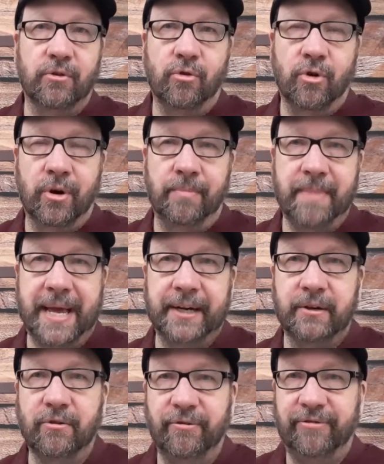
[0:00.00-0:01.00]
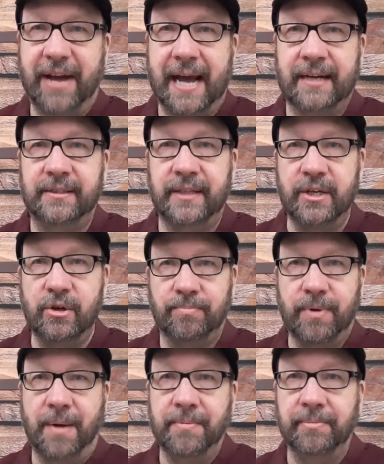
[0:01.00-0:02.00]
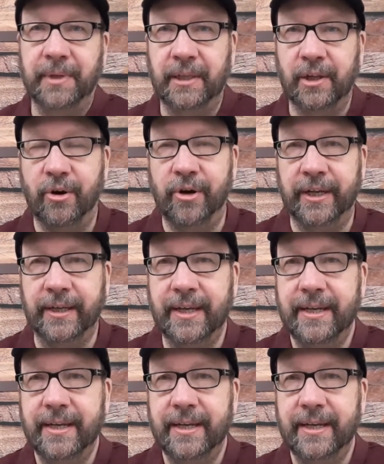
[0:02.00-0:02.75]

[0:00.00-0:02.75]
or medical facts that you're probably learning